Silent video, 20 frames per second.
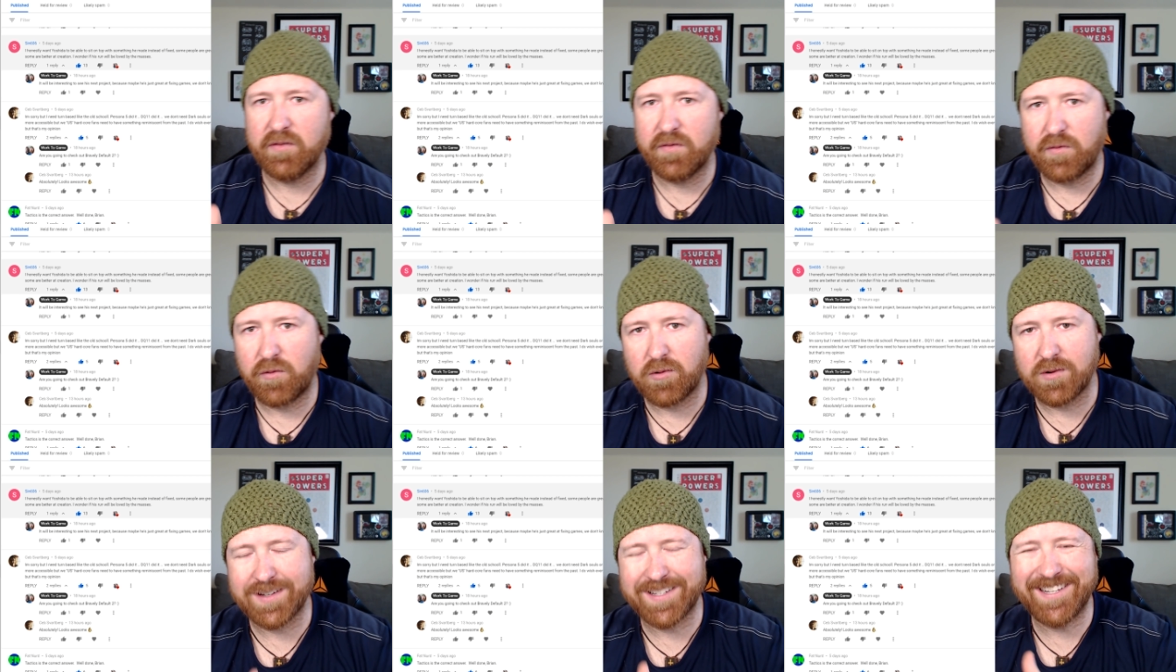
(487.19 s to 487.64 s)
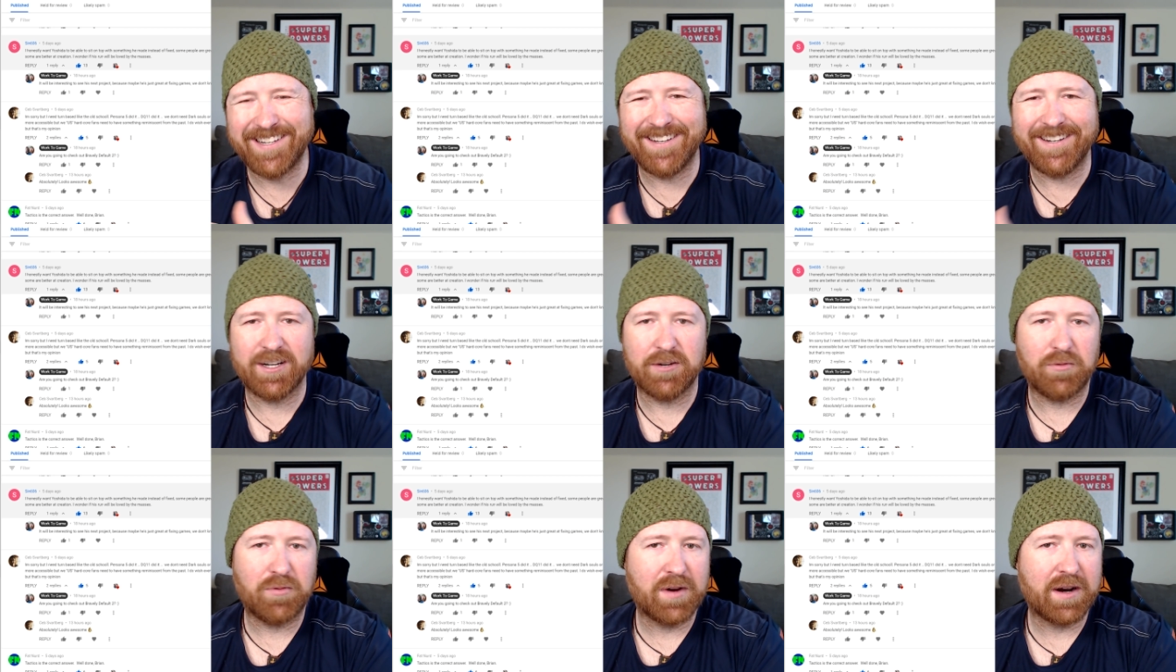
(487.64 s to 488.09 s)
14,
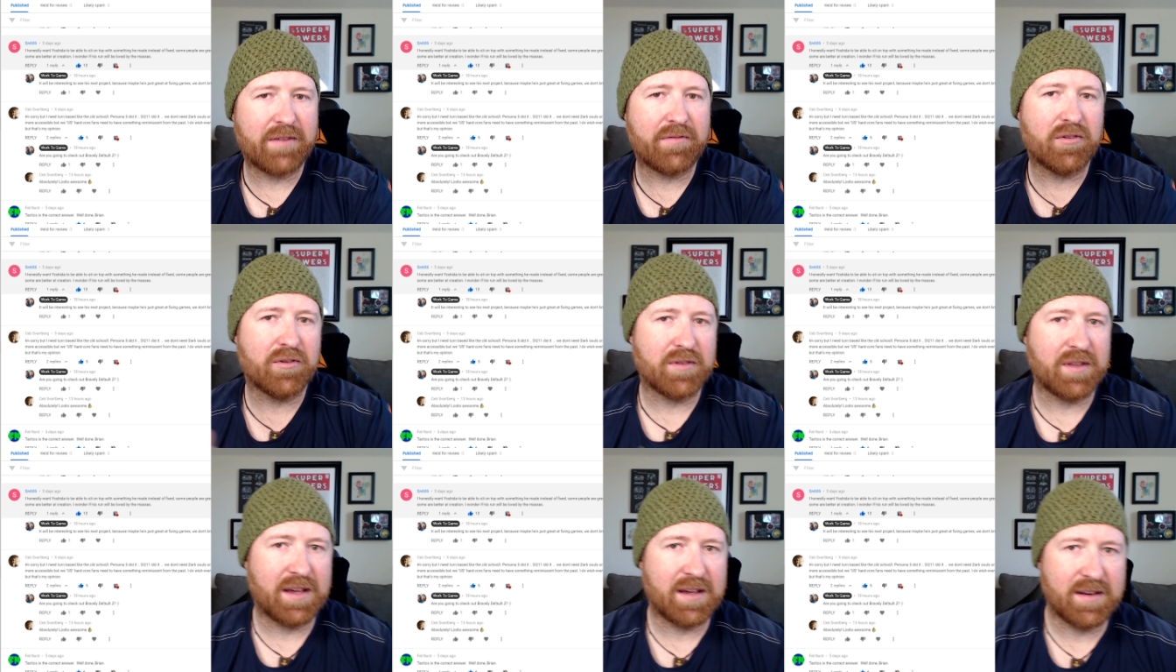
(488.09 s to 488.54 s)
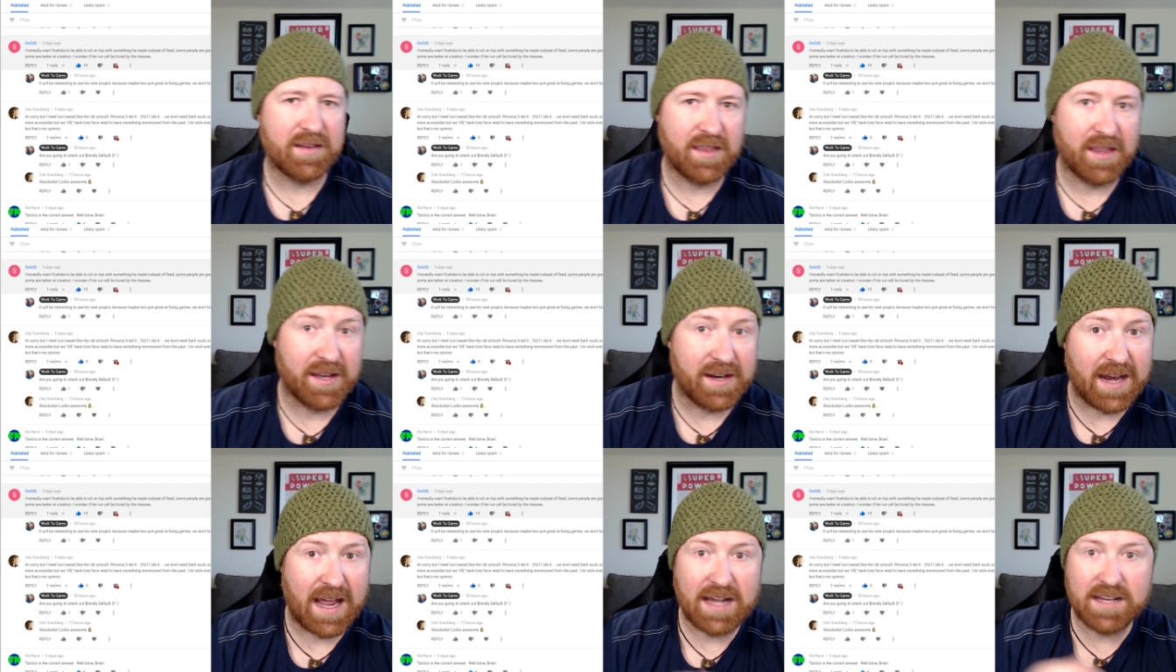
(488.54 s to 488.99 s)
and whatever that
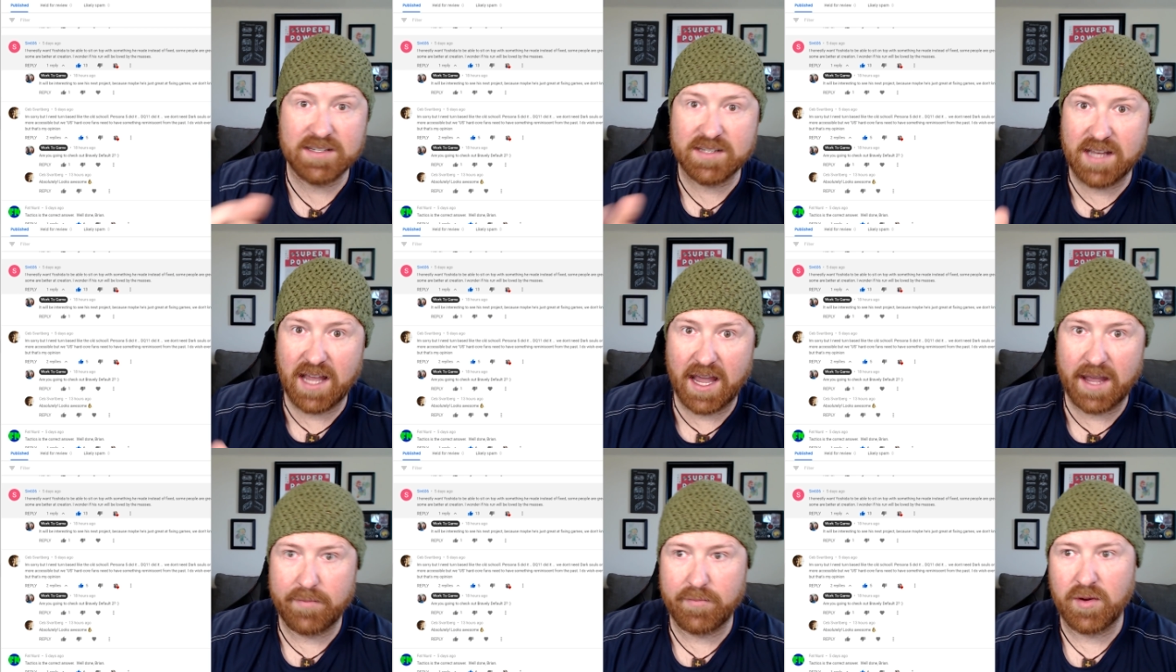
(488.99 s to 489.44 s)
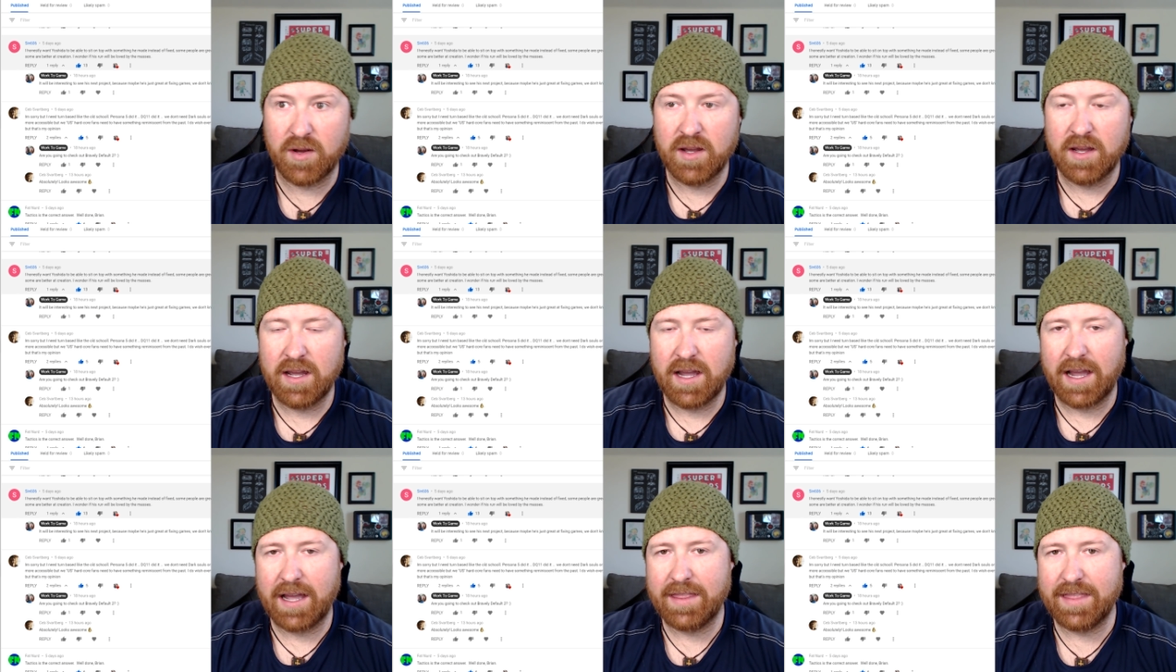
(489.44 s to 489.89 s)
the next game
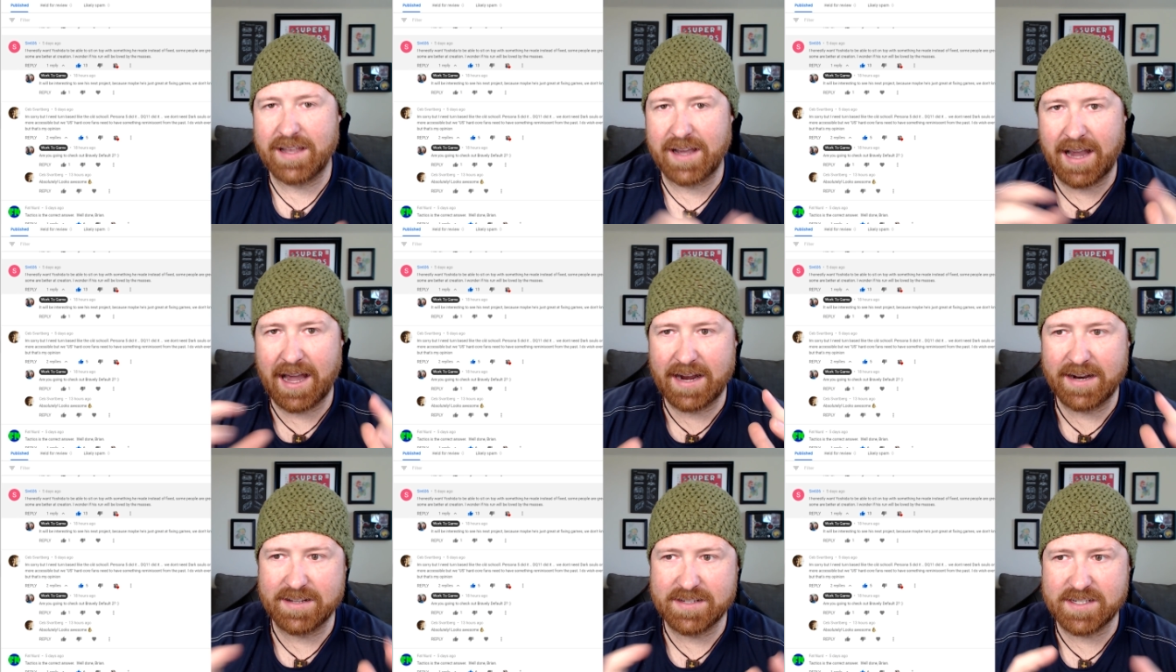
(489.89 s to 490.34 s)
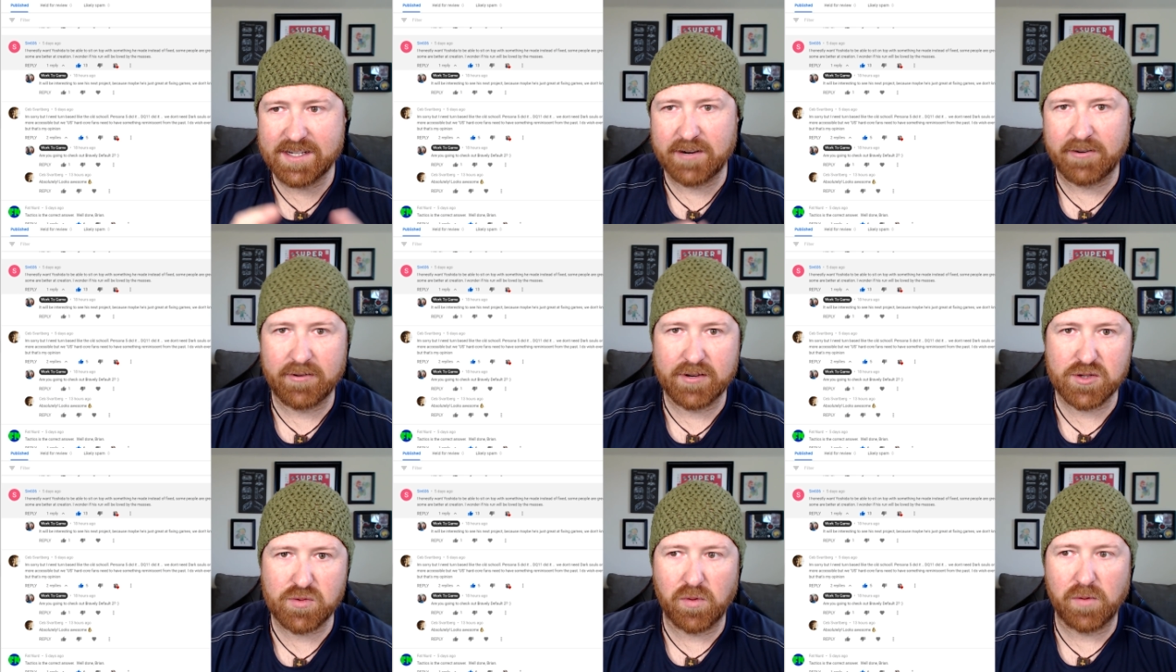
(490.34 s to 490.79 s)
in the kind of
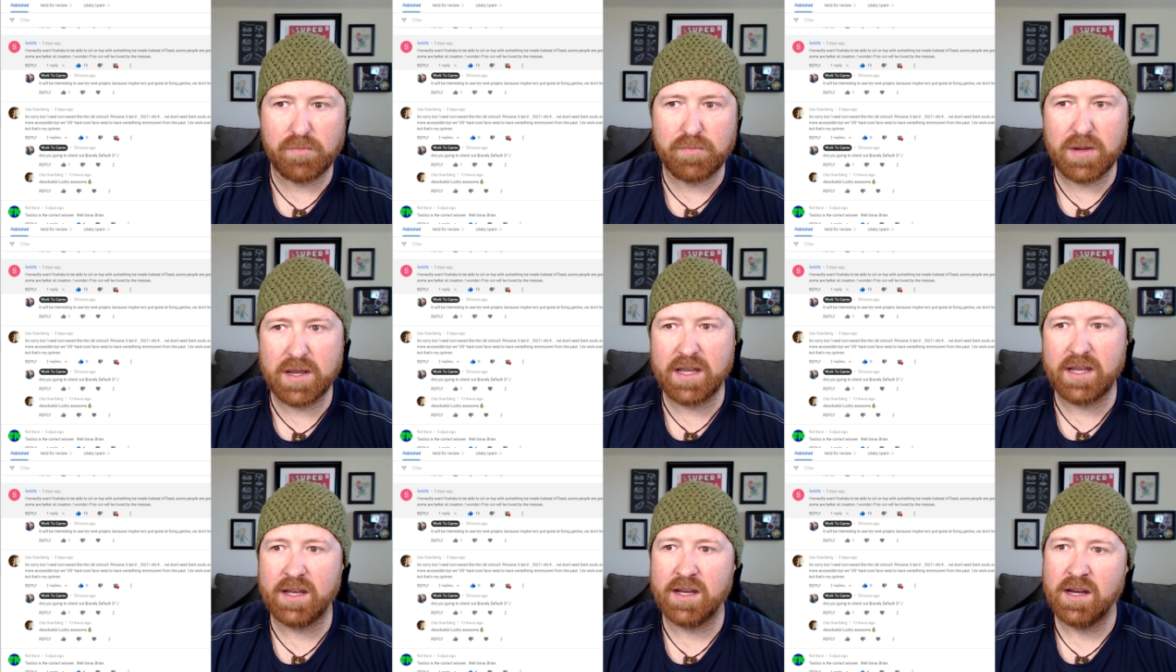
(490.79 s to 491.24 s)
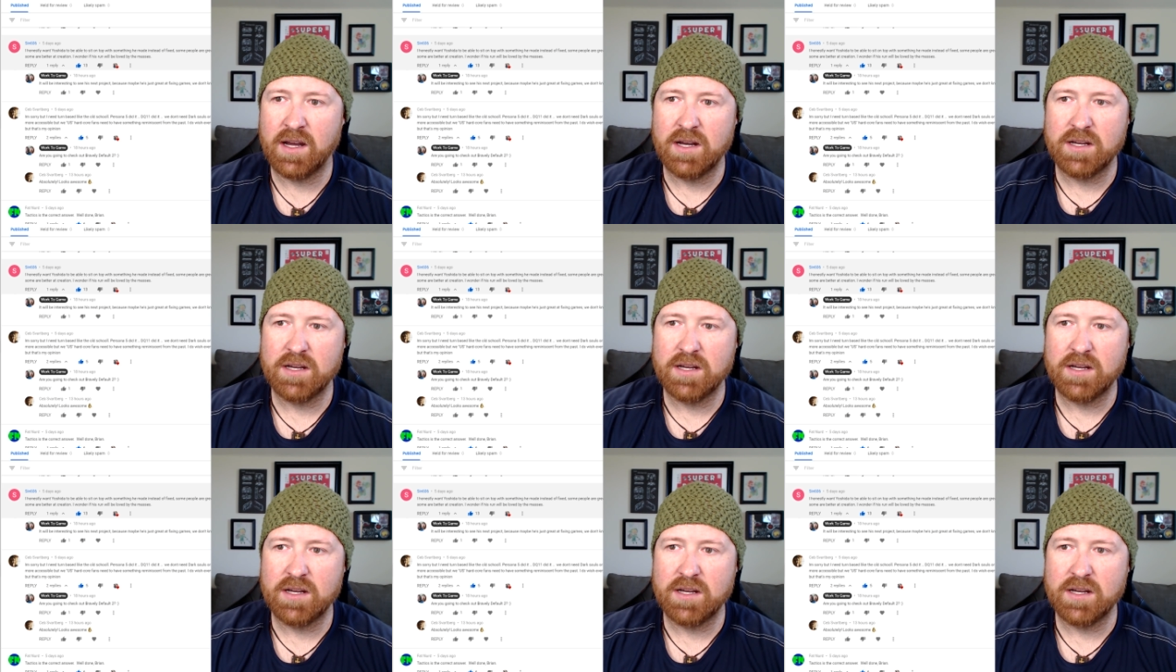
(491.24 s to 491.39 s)
series would be.